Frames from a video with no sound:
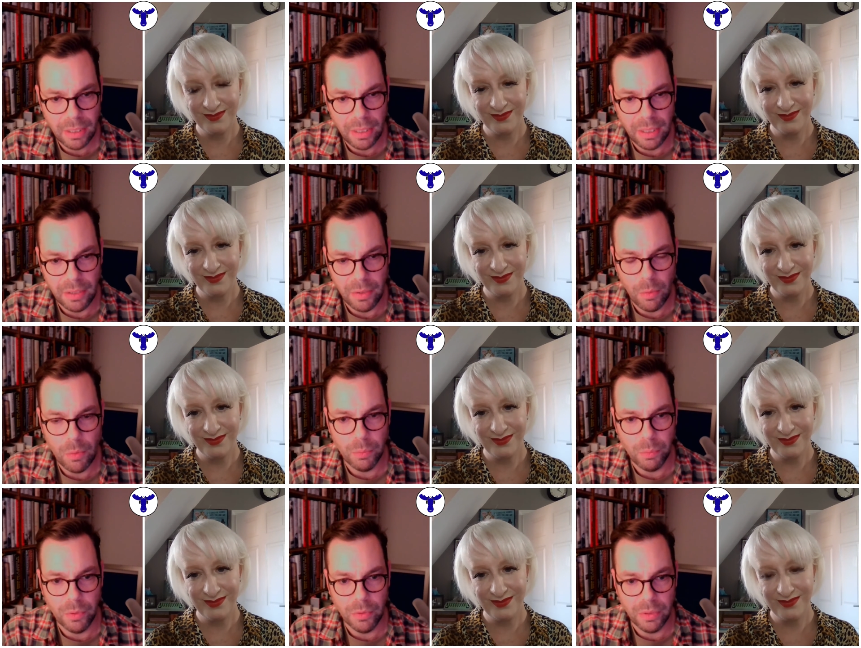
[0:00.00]
Speaker 1: the old
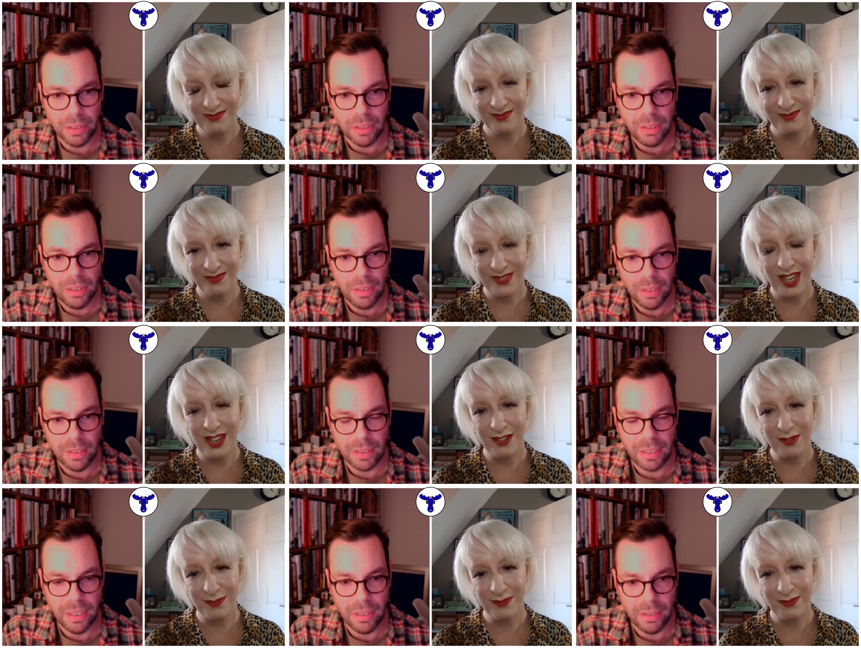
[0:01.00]
world, and a
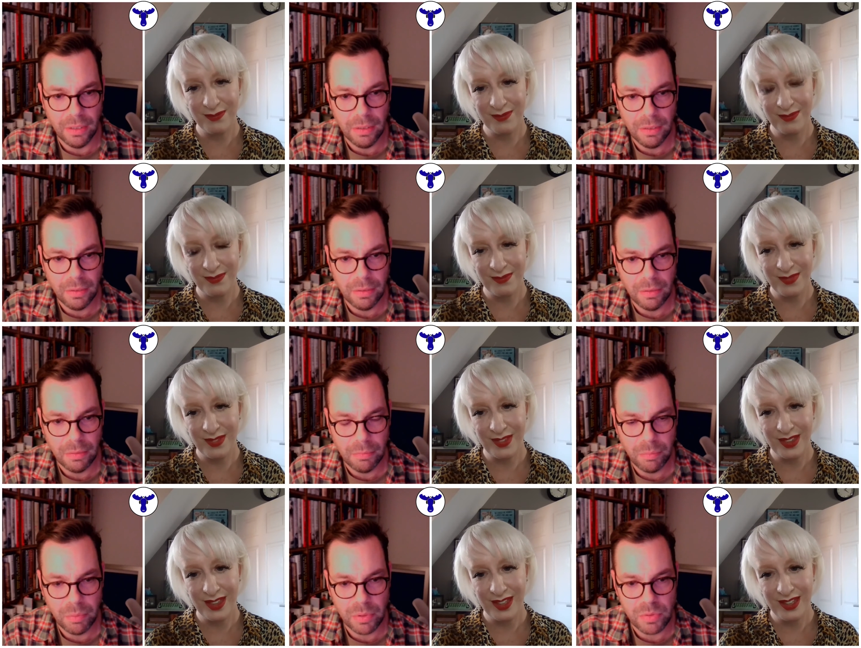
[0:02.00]
king and
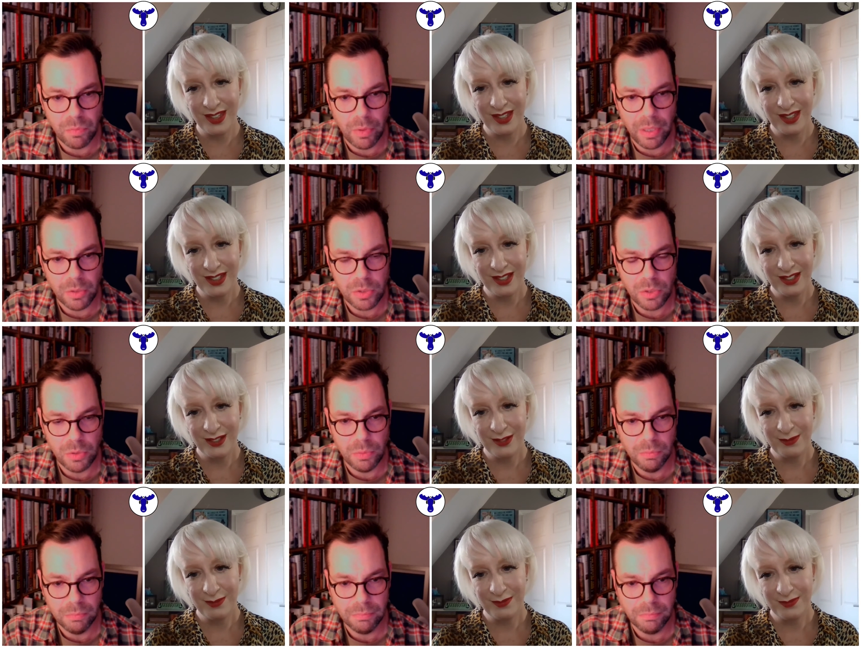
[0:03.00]
Prince of Wales who
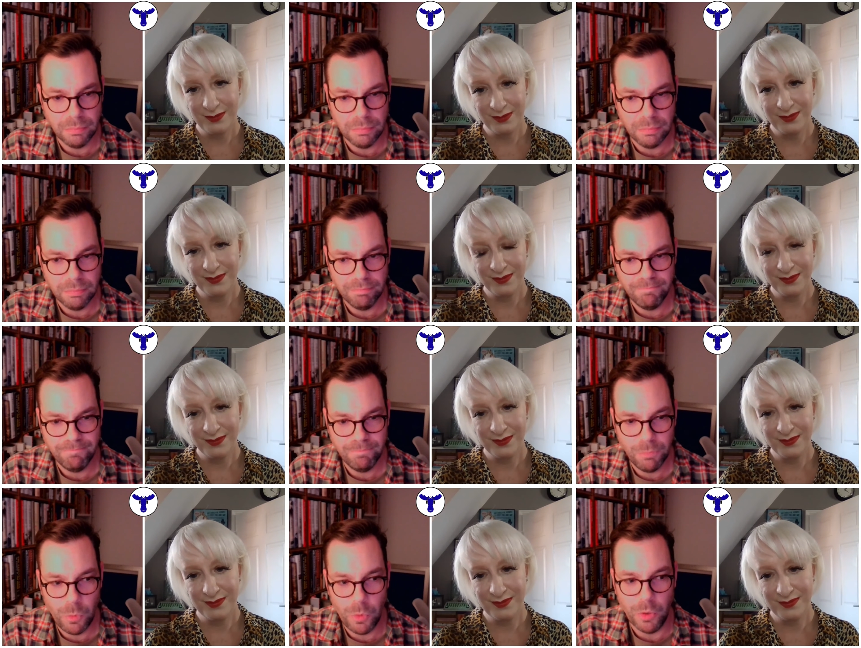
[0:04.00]

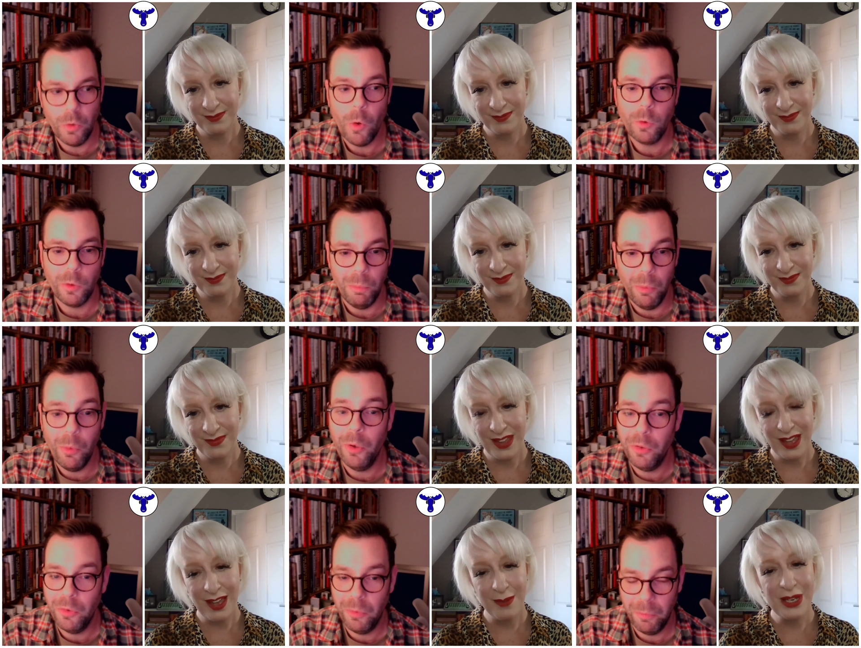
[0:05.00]
were naughty
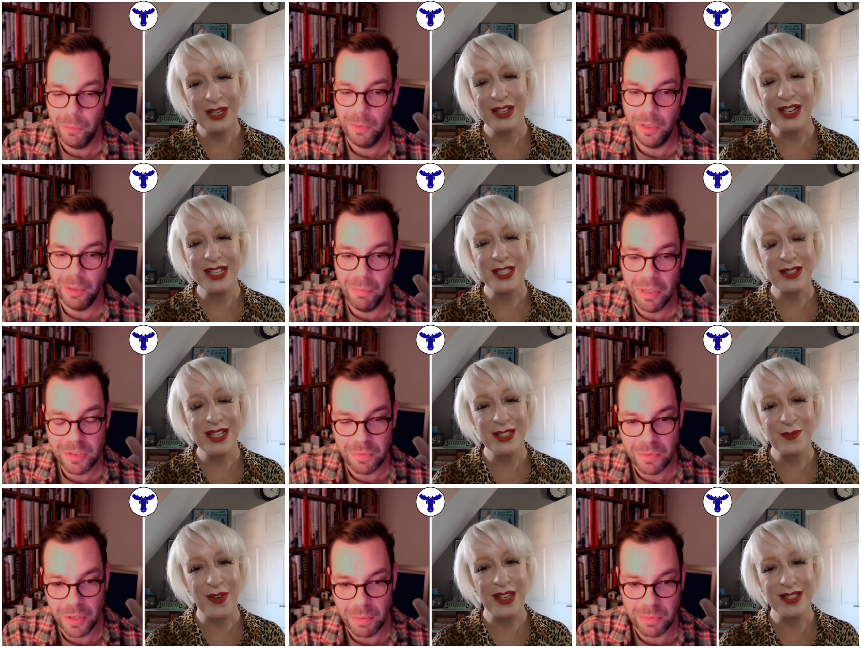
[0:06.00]
boys.
Speaker 2: I mean, look, let's
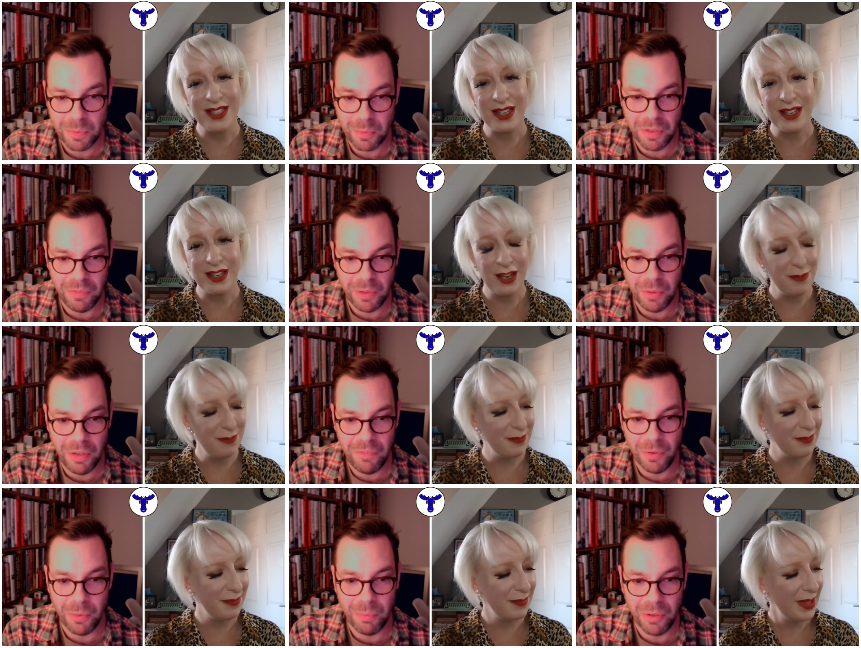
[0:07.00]
face it.
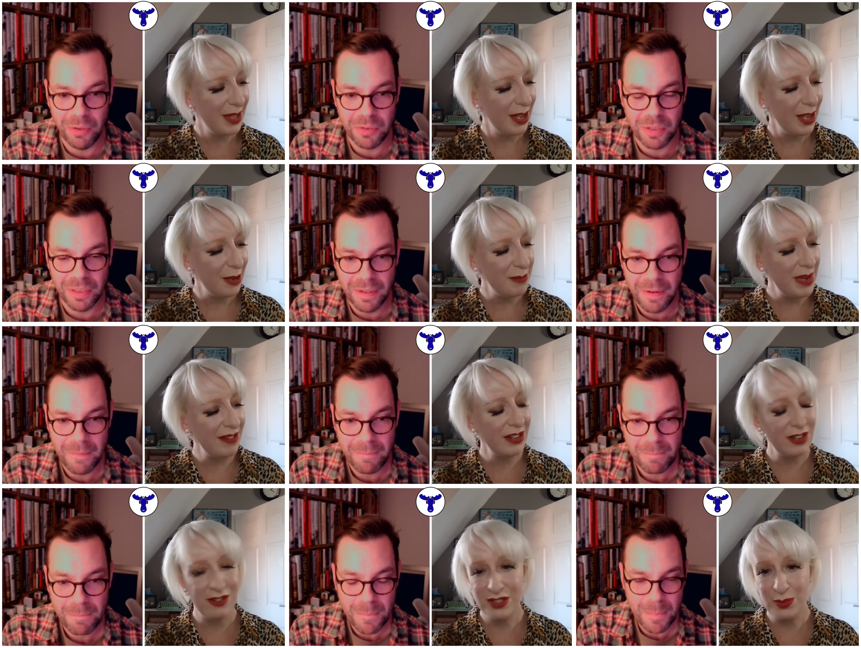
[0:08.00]
If you're a Puritan,
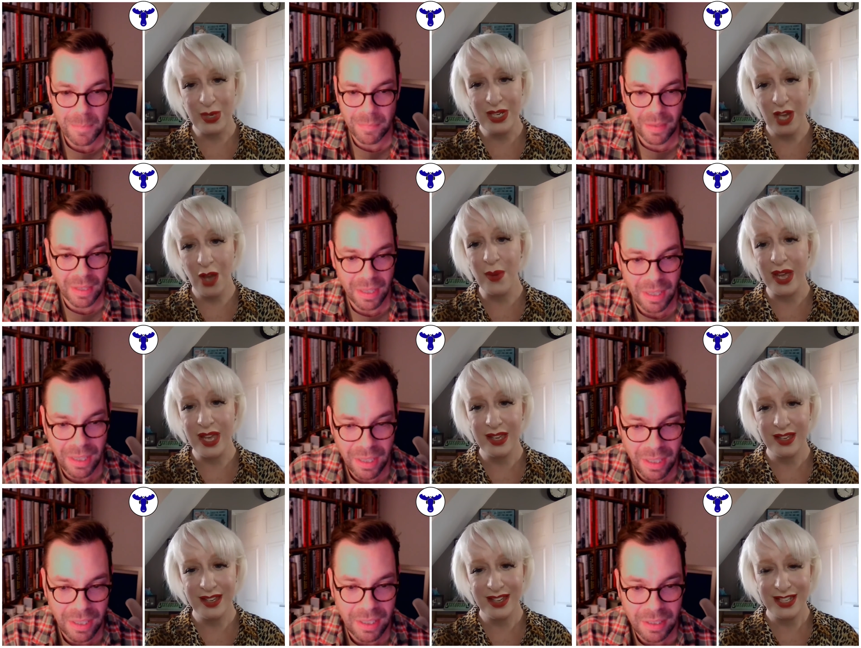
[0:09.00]
America as we know it
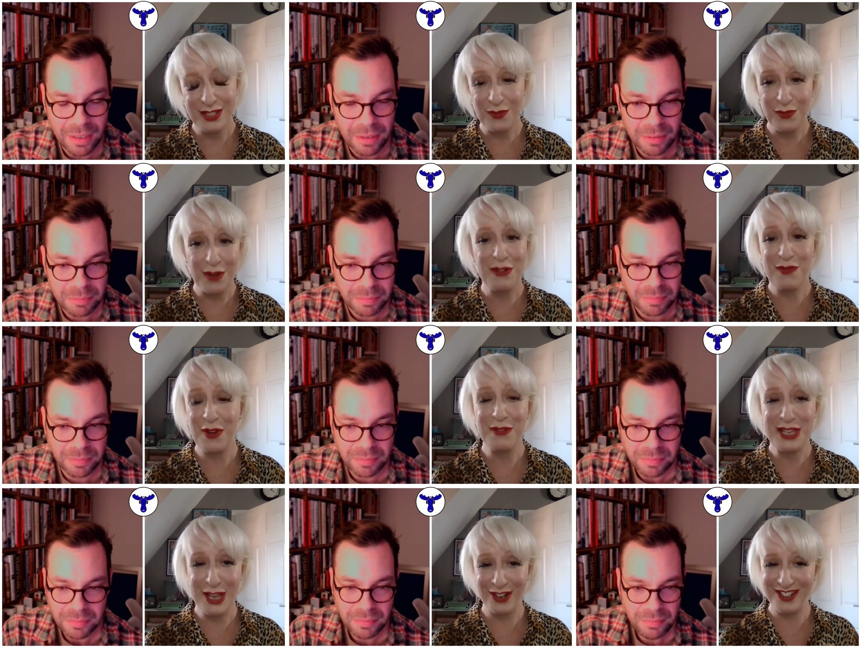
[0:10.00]
is a very, very
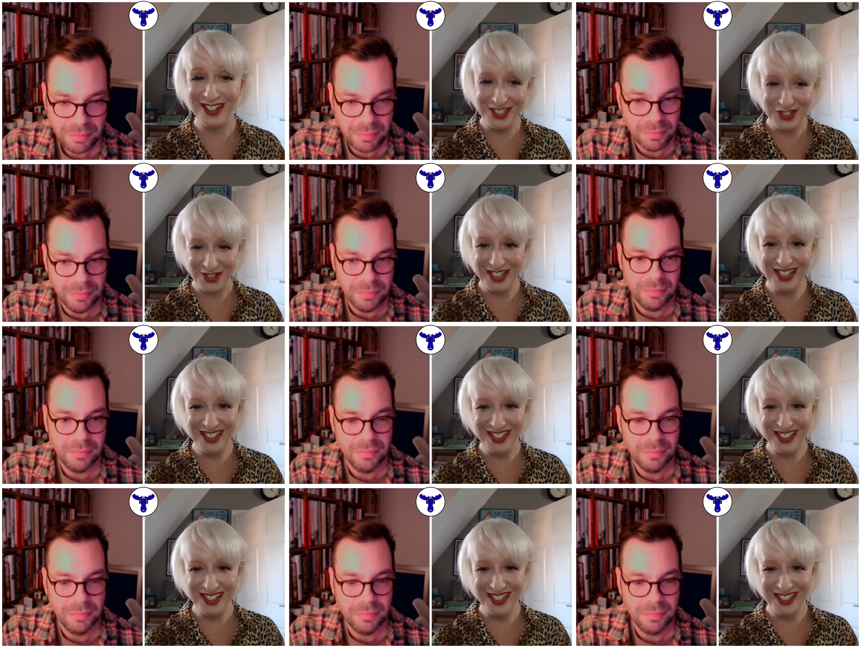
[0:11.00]
young country.